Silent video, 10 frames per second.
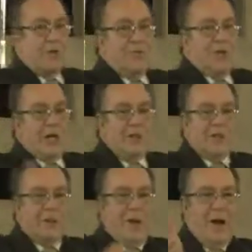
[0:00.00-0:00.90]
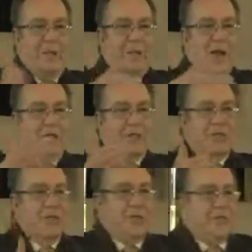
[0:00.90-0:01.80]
Holmes let this become a religion,